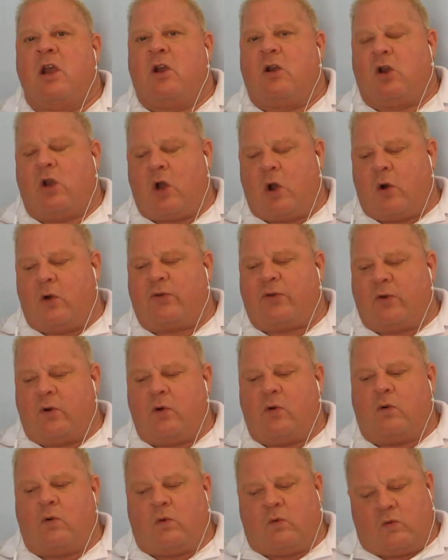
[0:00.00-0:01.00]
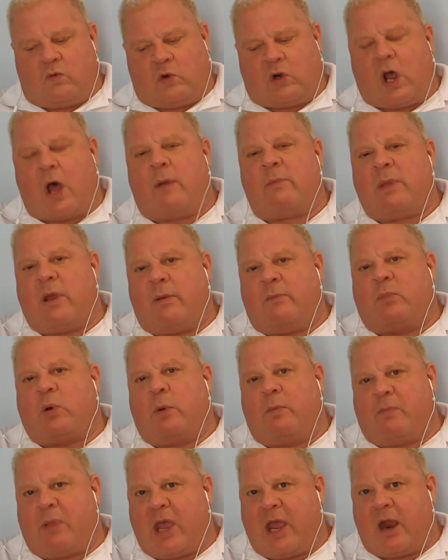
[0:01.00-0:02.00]
Go through, come in
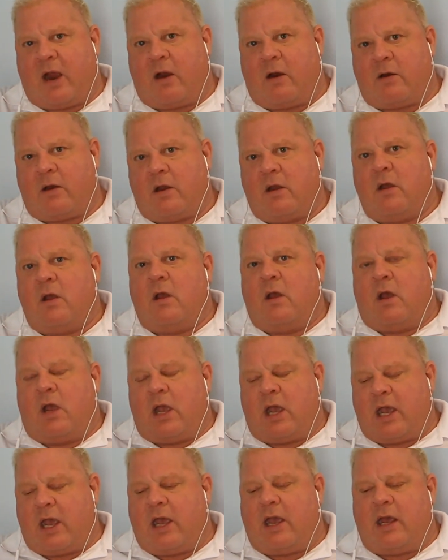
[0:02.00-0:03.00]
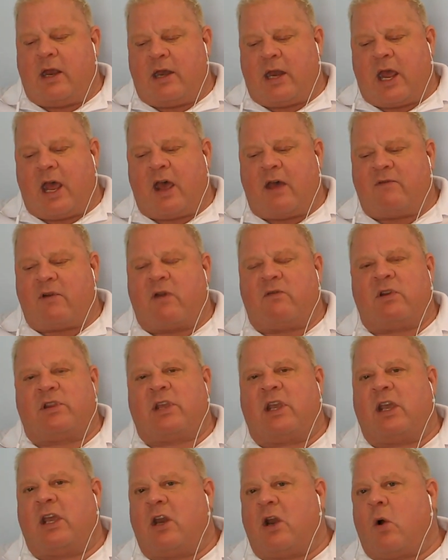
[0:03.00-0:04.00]
prepared, and have
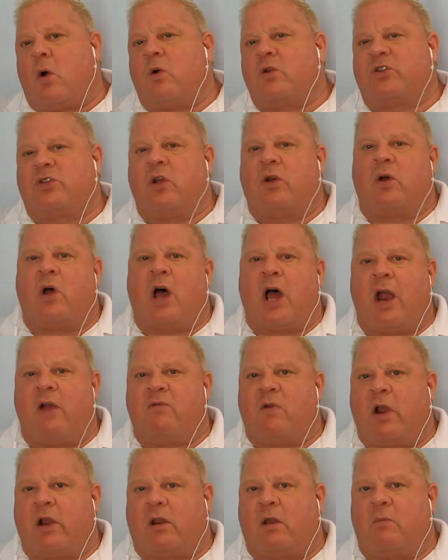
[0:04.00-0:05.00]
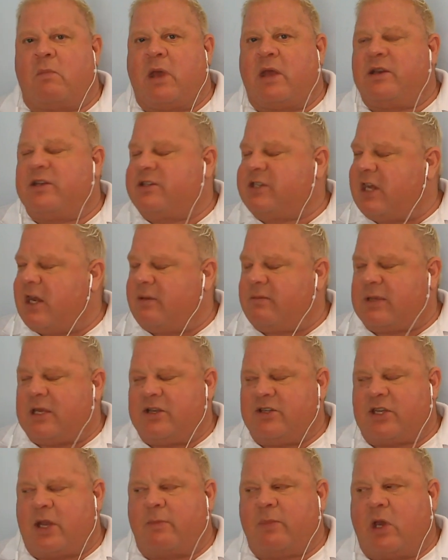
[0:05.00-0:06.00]
everything. And also, I recommend the same things
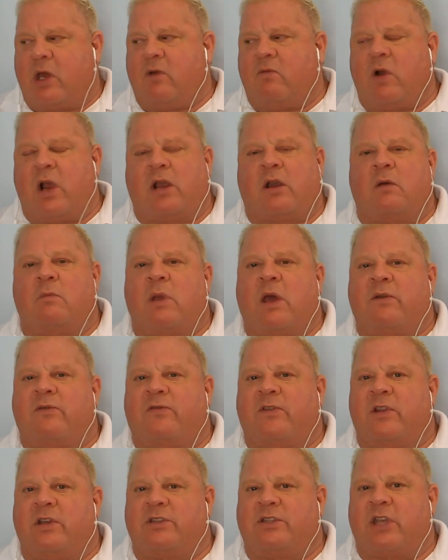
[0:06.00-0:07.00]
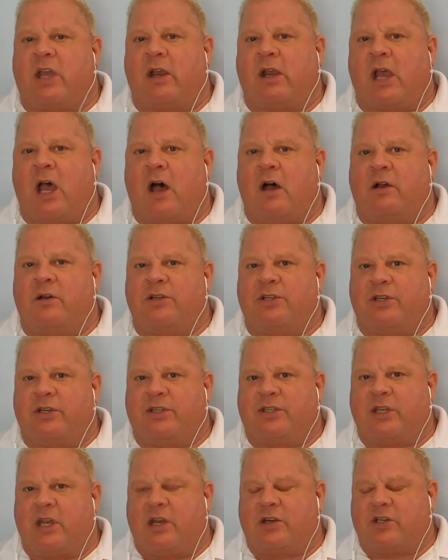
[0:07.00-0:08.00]
I'm going to recommend for the psychologist
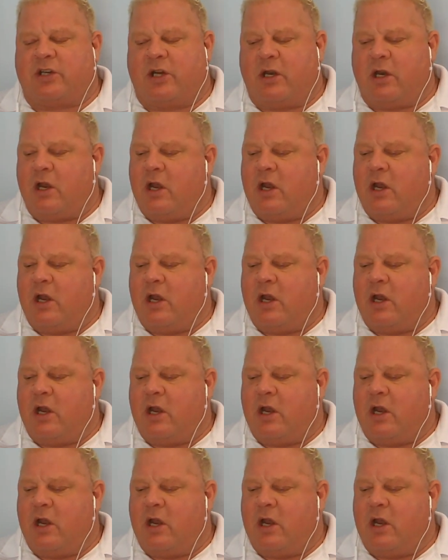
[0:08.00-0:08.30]
session.